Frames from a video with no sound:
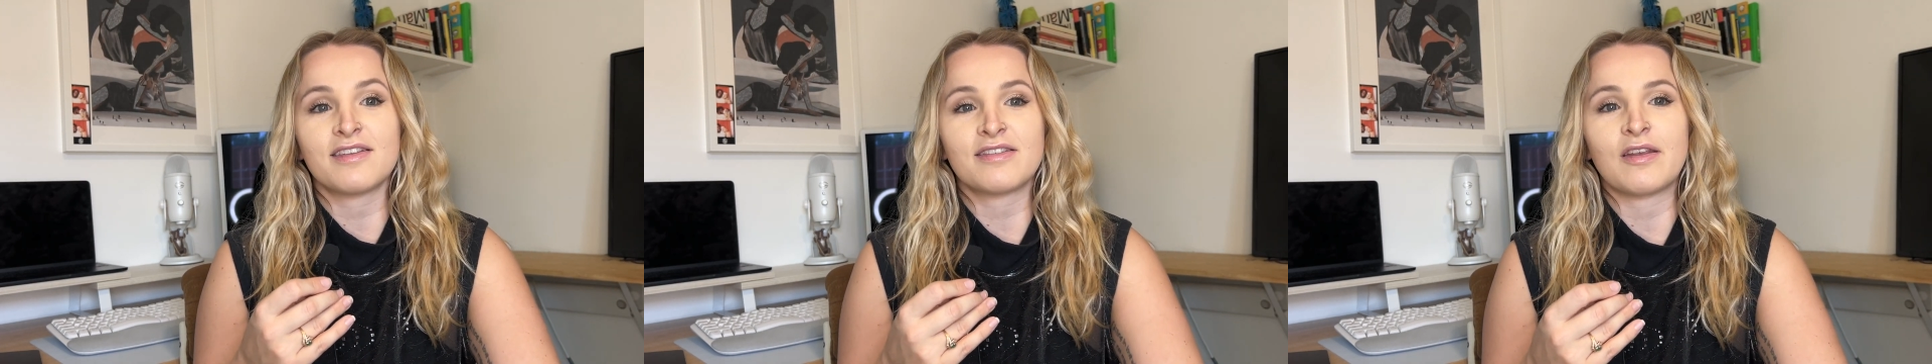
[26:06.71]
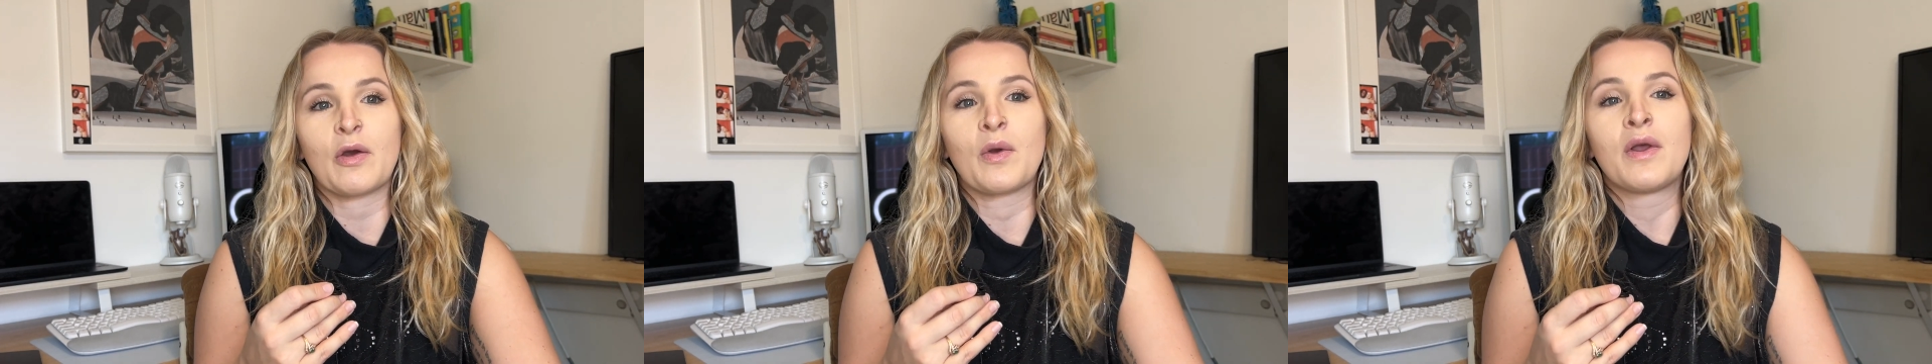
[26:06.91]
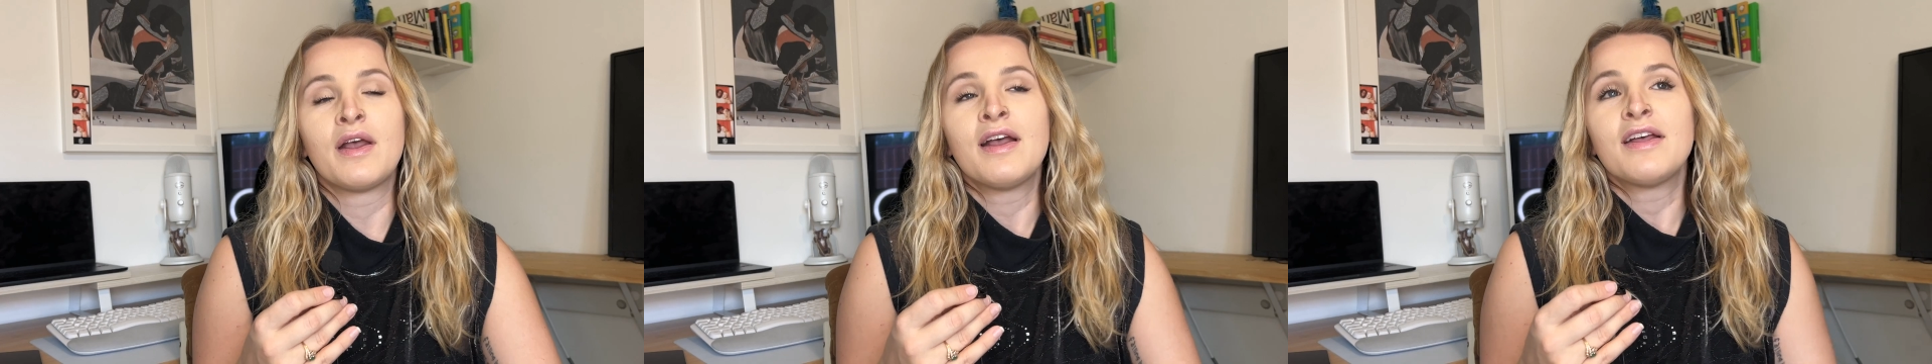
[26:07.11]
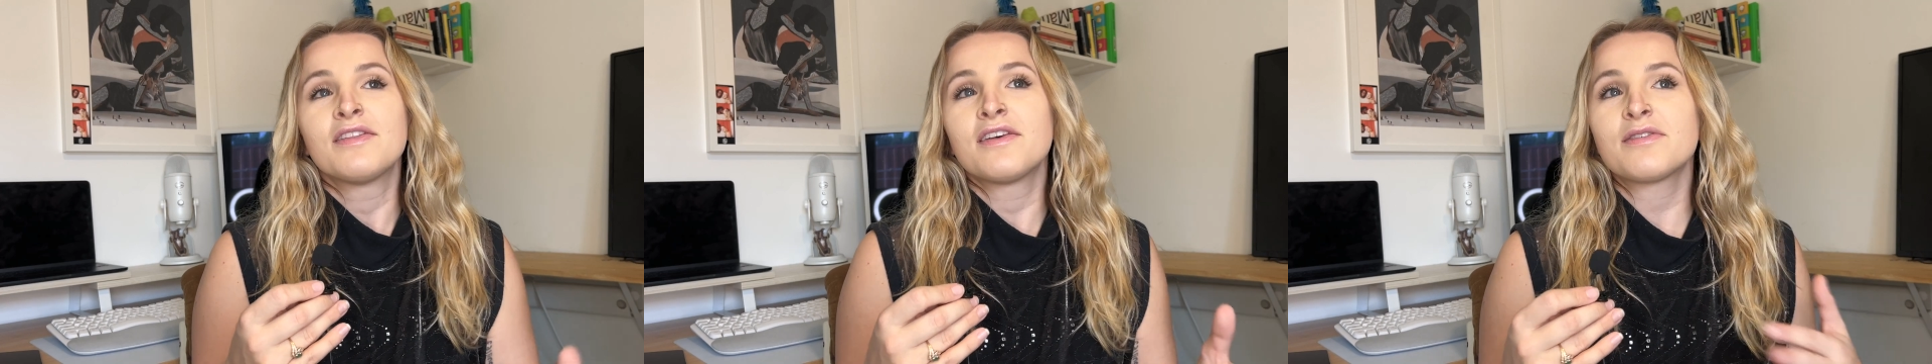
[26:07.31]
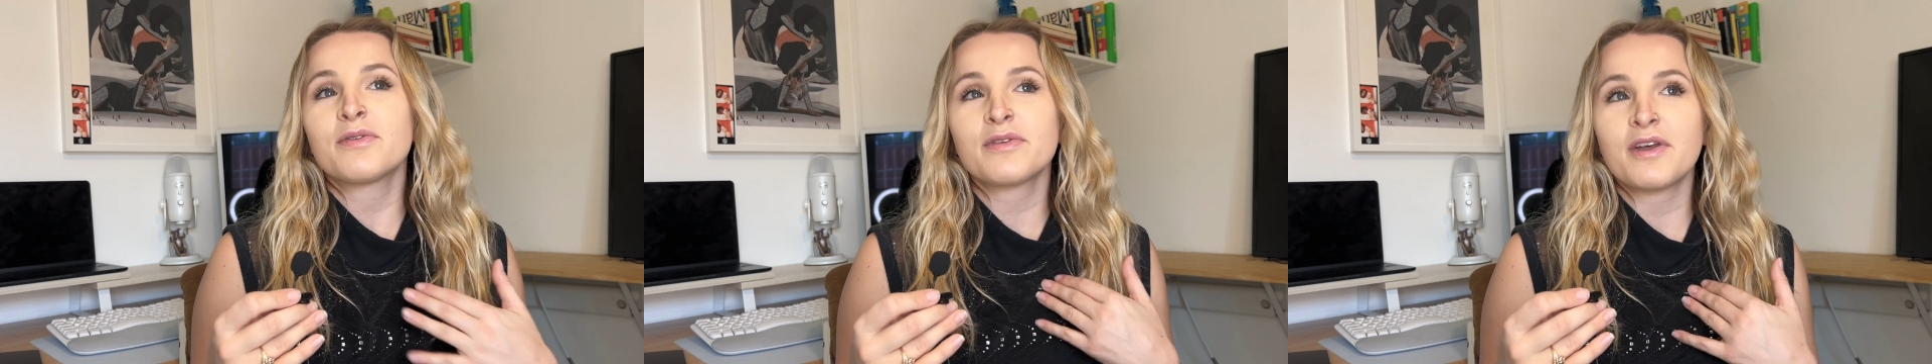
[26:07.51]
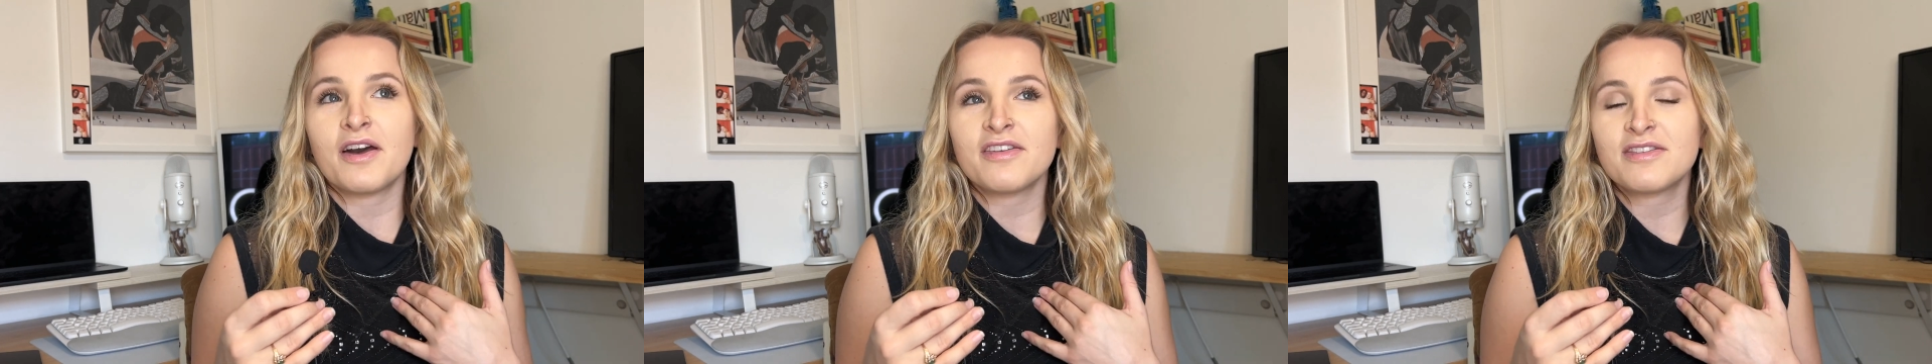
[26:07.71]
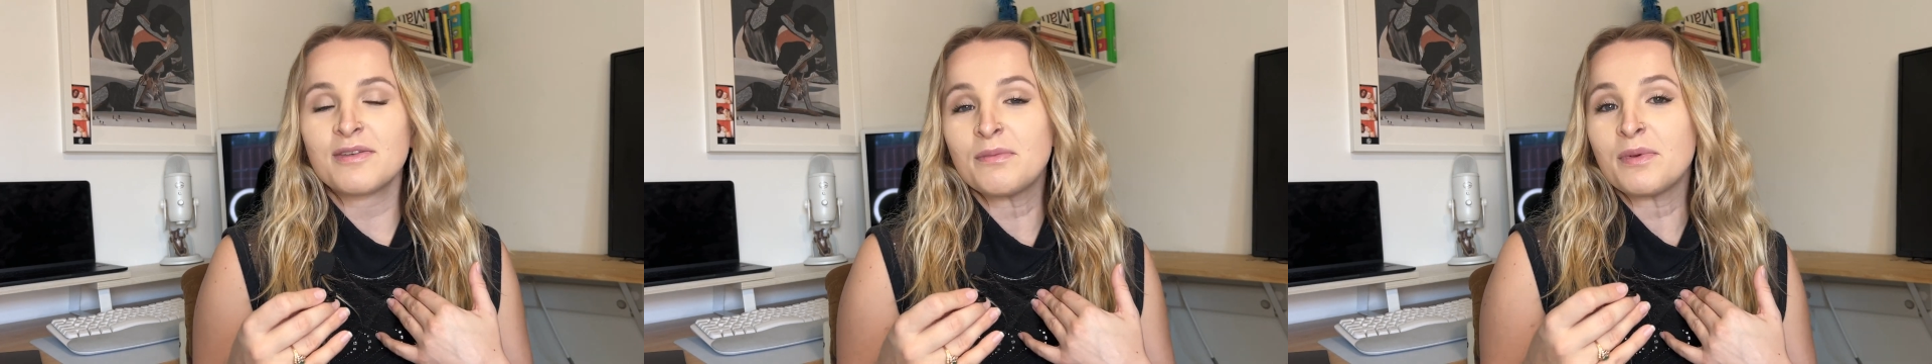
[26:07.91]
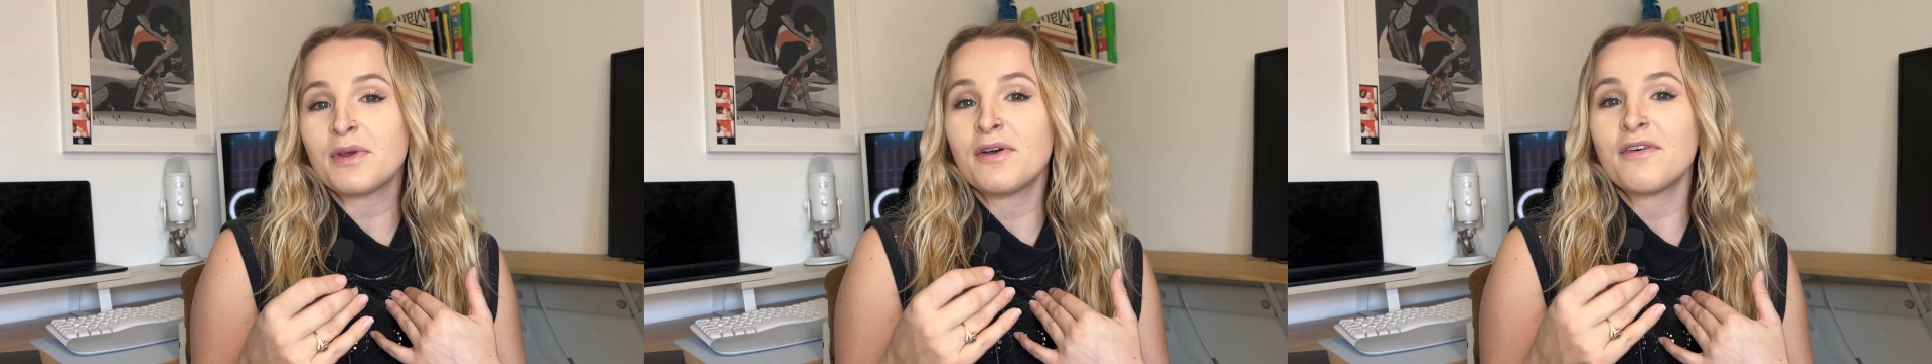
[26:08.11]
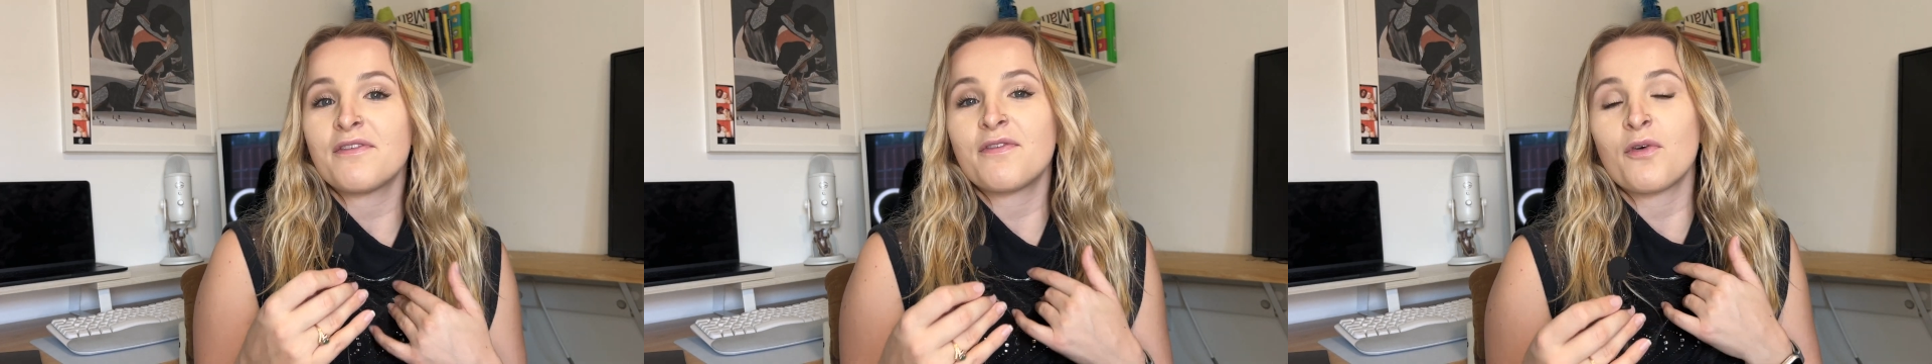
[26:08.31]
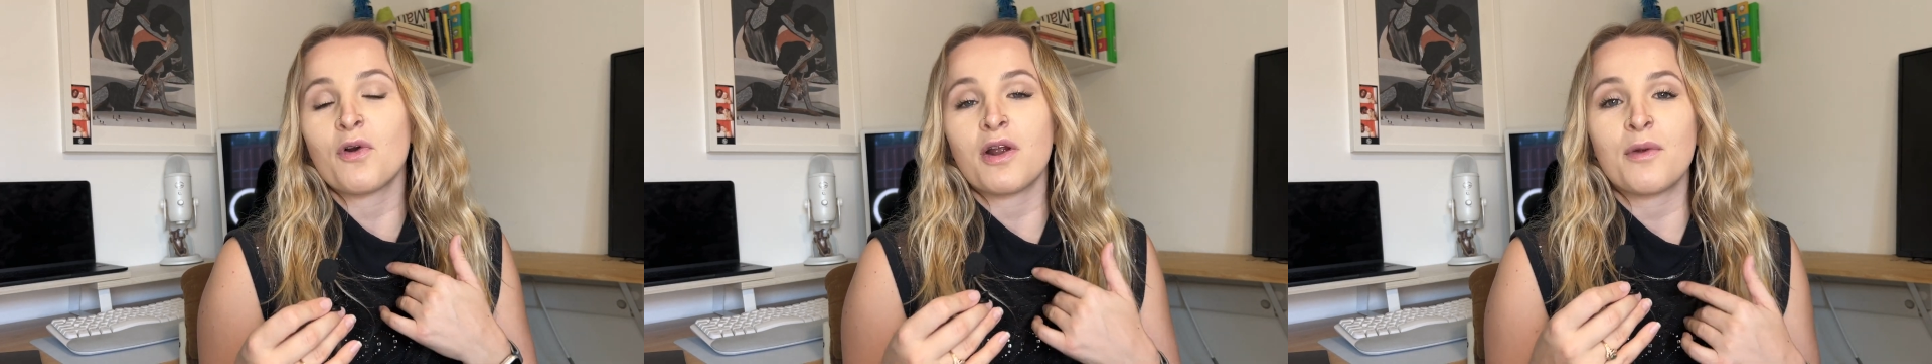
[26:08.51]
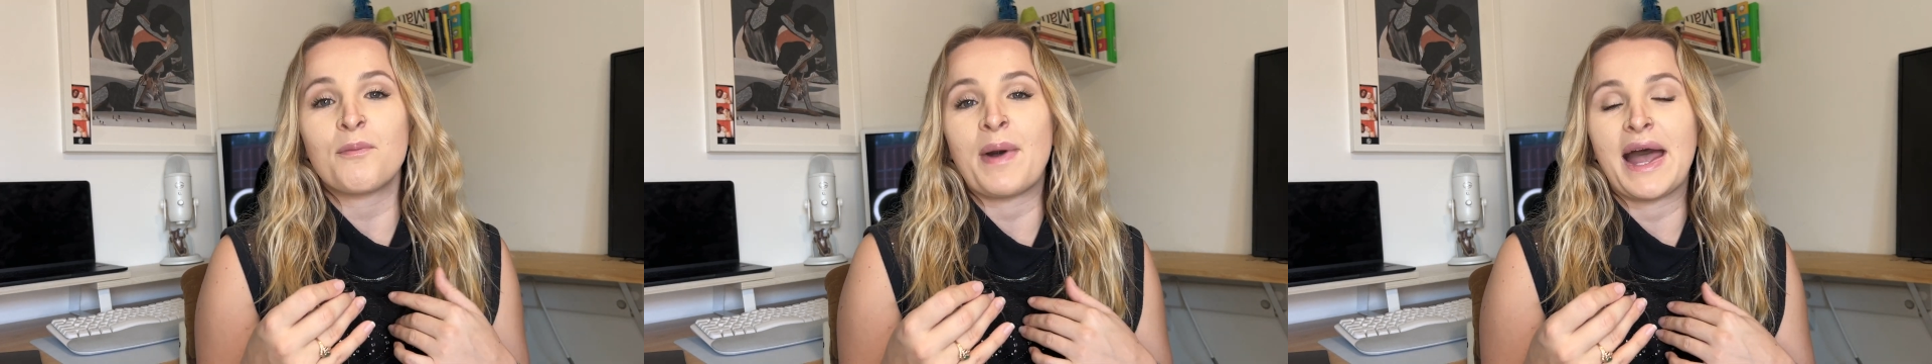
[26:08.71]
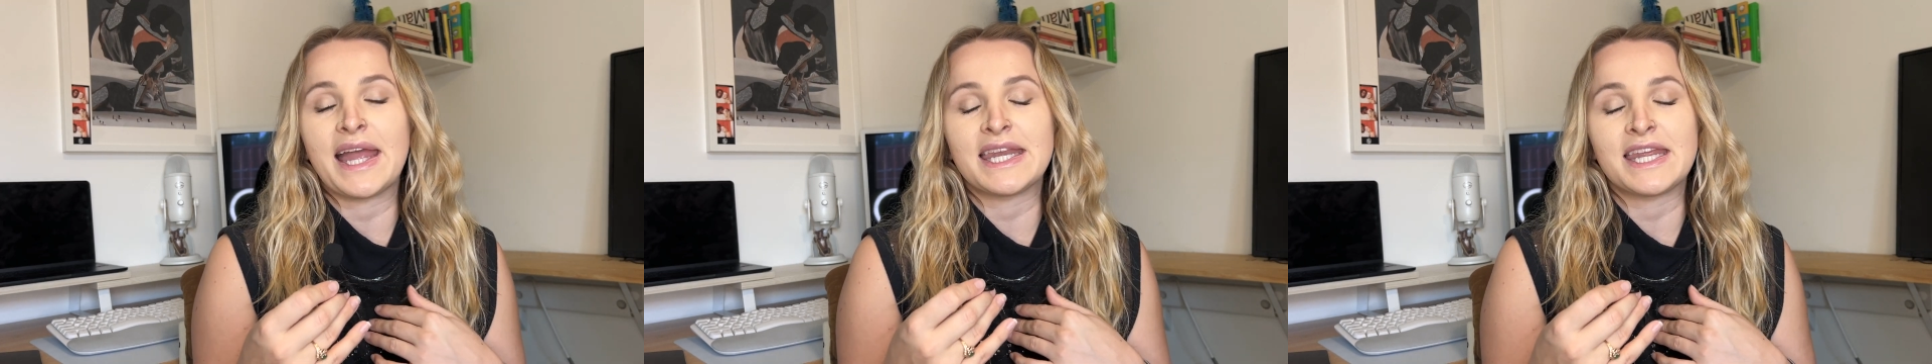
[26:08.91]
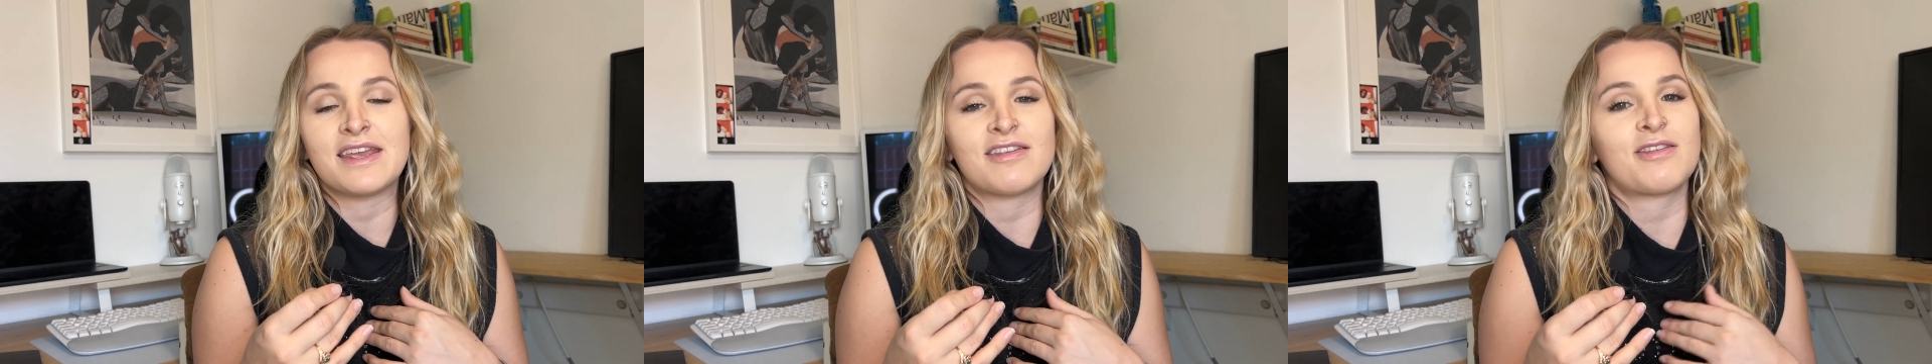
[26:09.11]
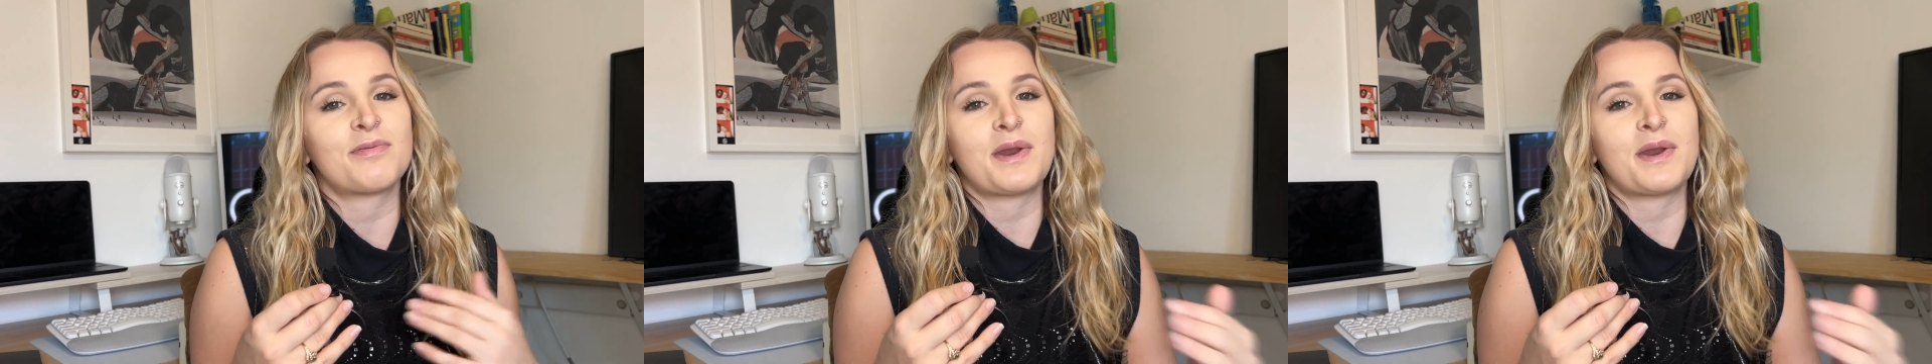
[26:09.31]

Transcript: So this was custom built for my needs,